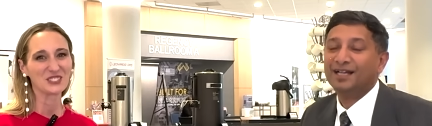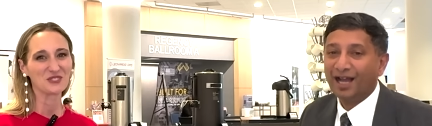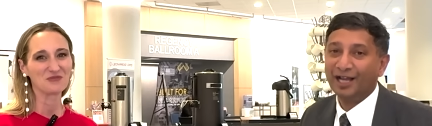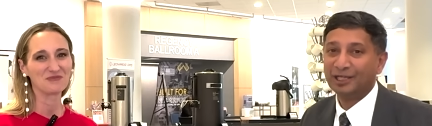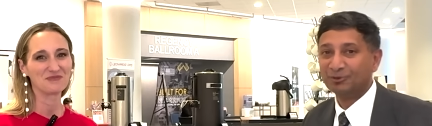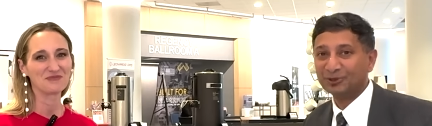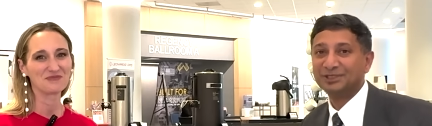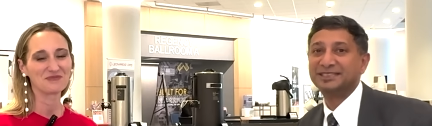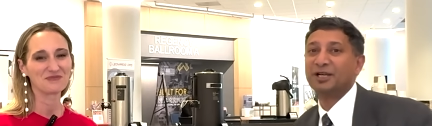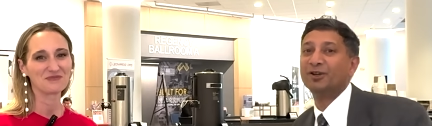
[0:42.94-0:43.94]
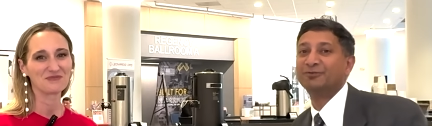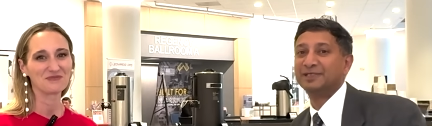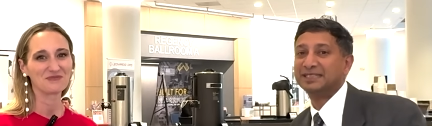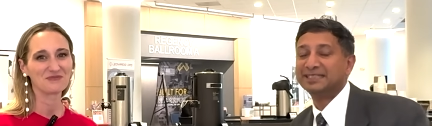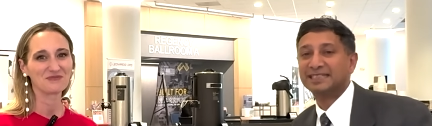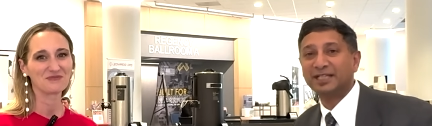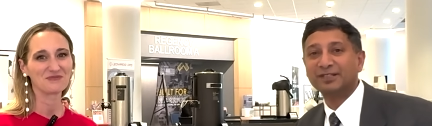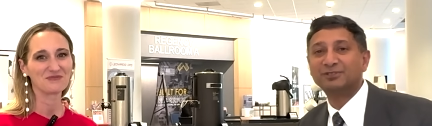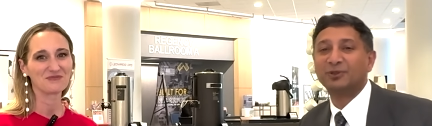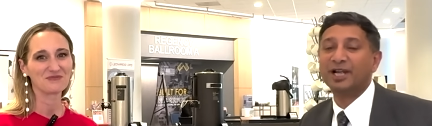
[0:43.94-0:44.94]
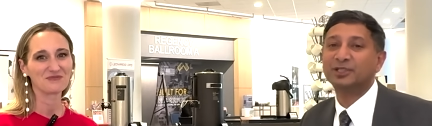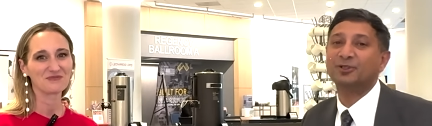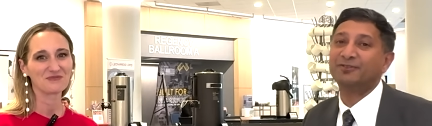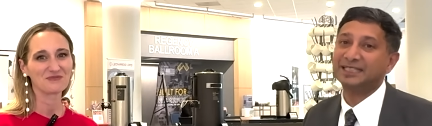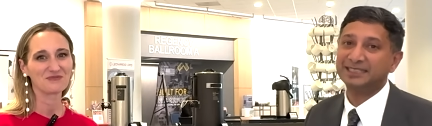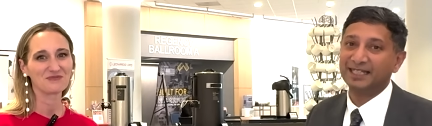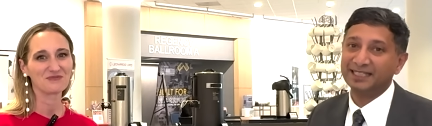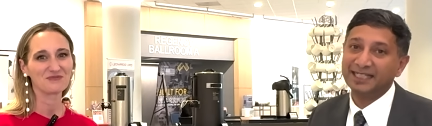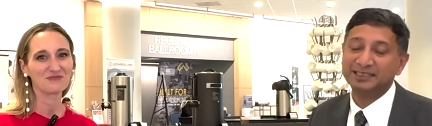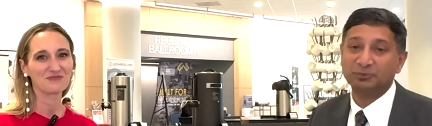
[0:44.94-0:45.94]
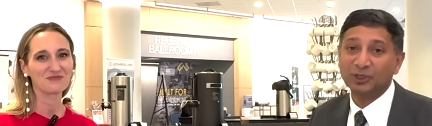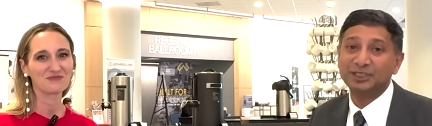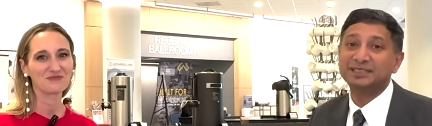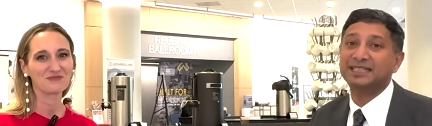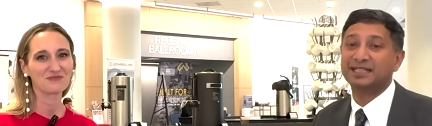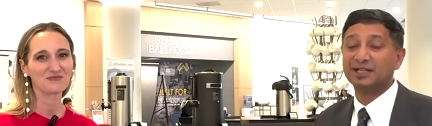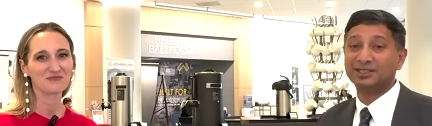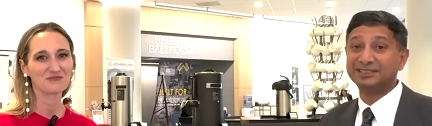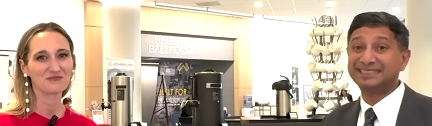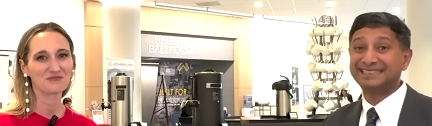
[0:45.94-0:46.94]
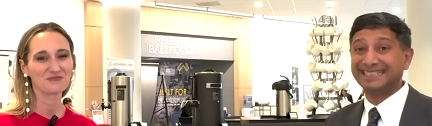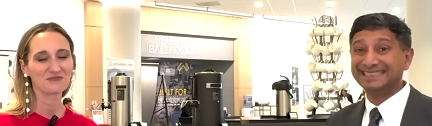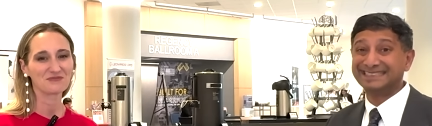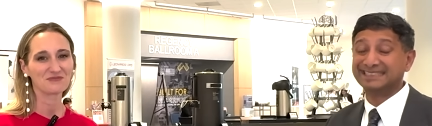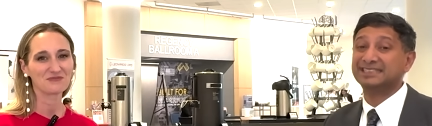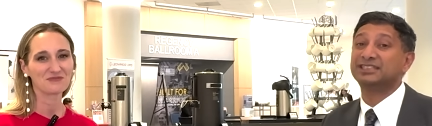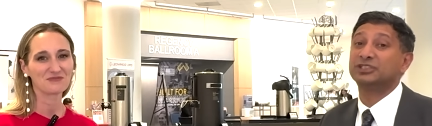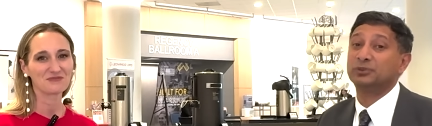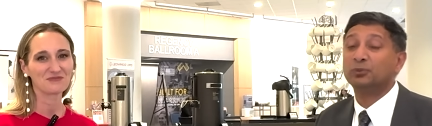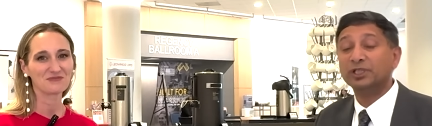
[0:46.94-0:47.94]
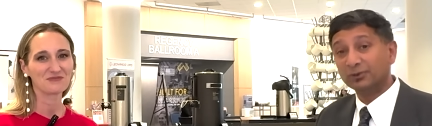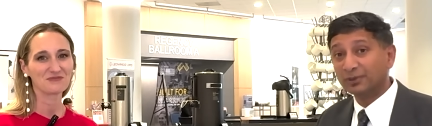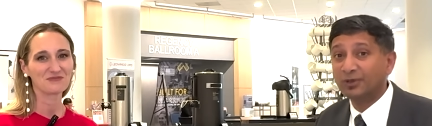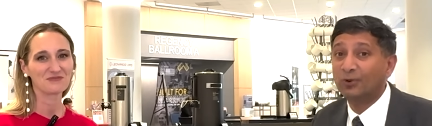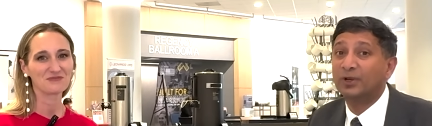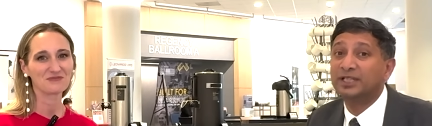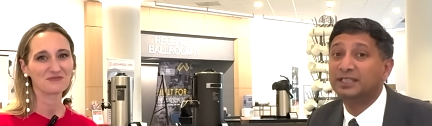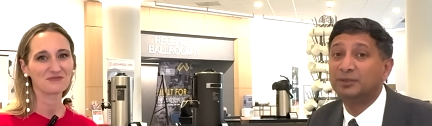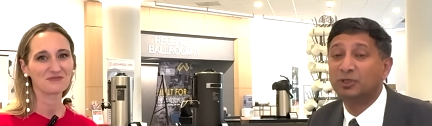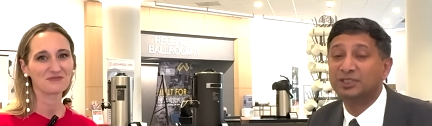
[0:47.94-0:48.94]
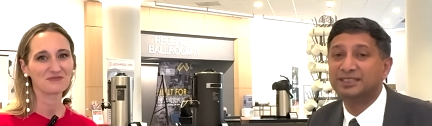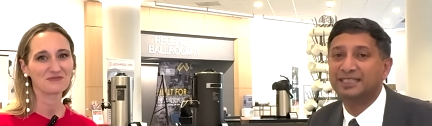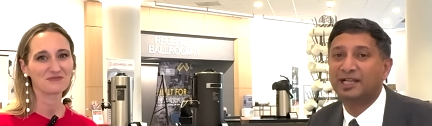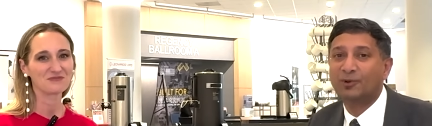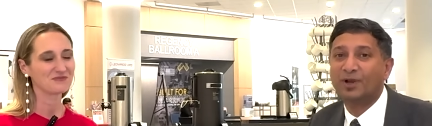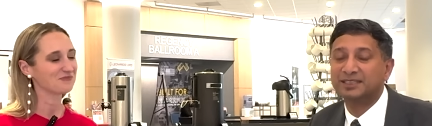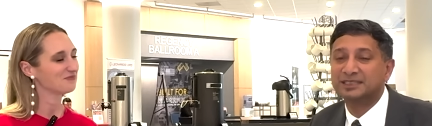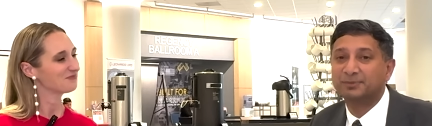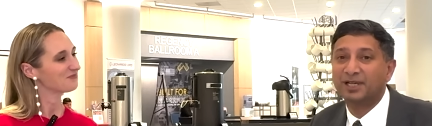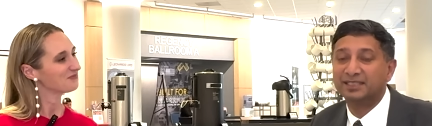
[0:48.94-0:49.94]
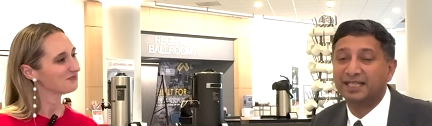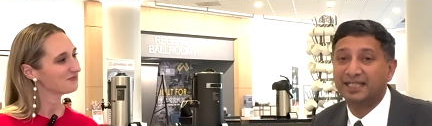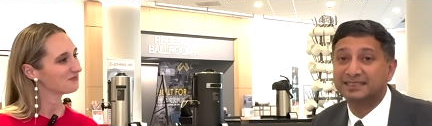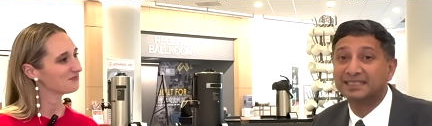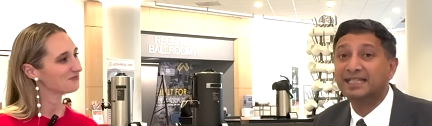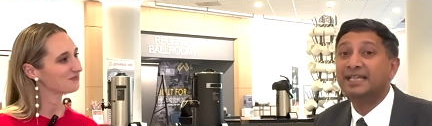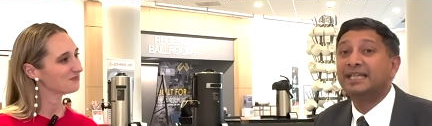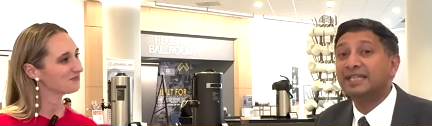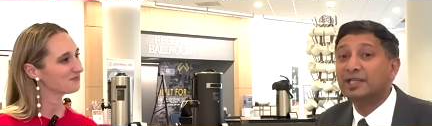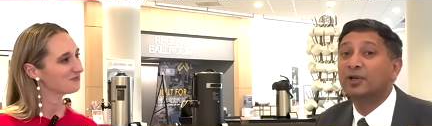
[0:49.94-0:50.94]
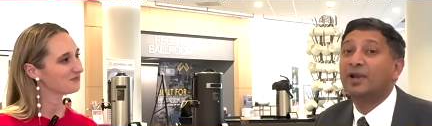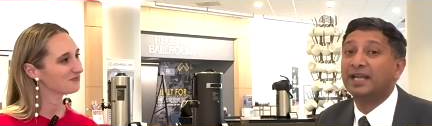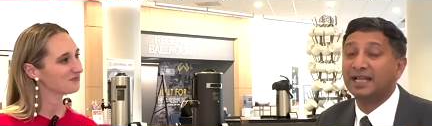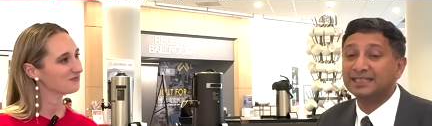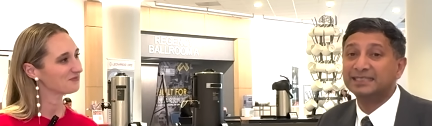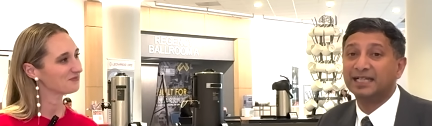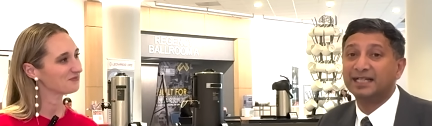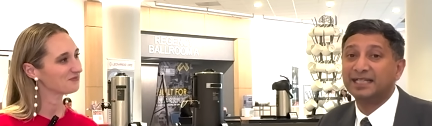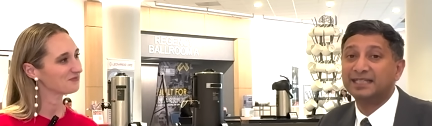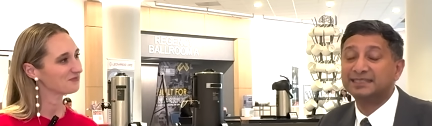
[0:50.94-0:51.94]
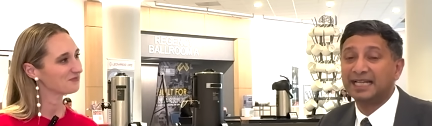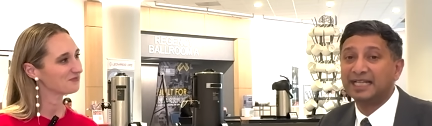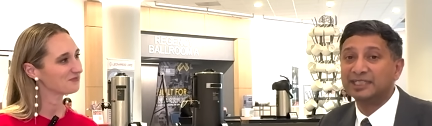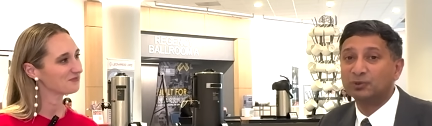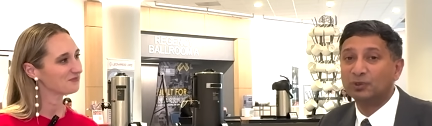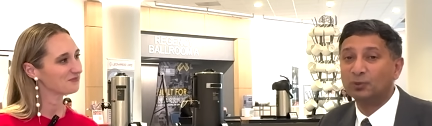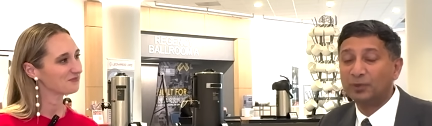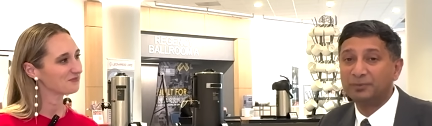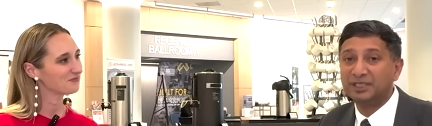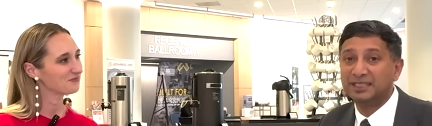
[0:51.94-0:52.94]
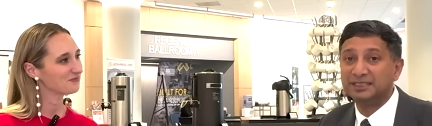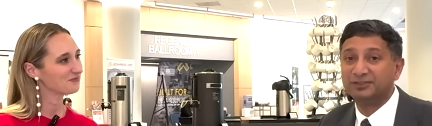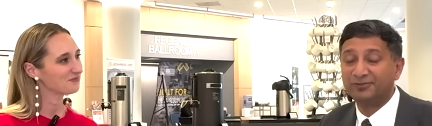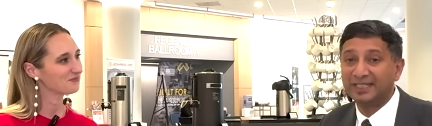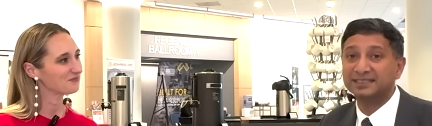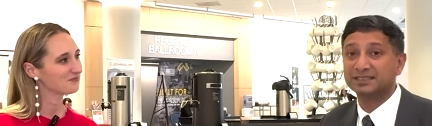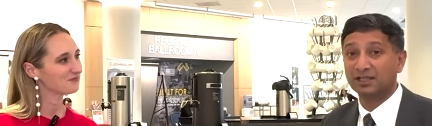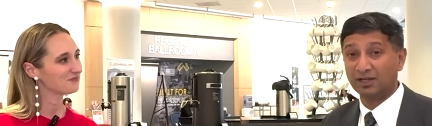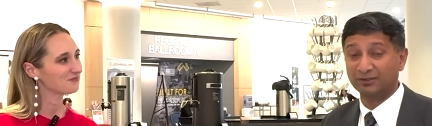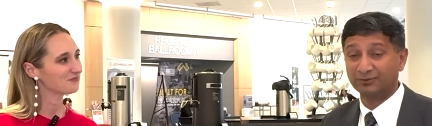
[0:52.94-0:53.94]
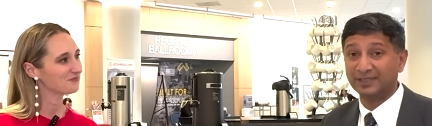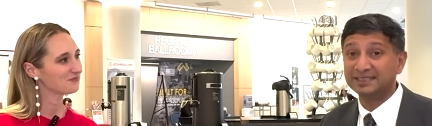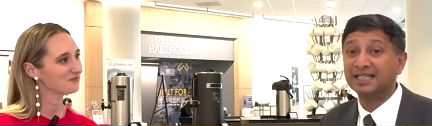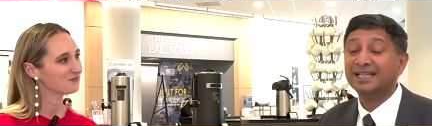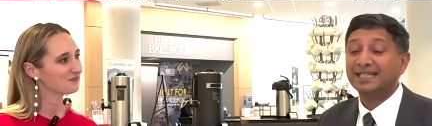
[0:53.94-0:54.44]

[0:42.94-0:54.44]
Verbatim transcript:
Speaker 1: Hi, I'm Arun Seraphin, the Executive Director of NDIA's Emerging Technologies Institute. We're recording the Emerging Tech Horizons podcast here at NDIA's annual Women in Defense Conference.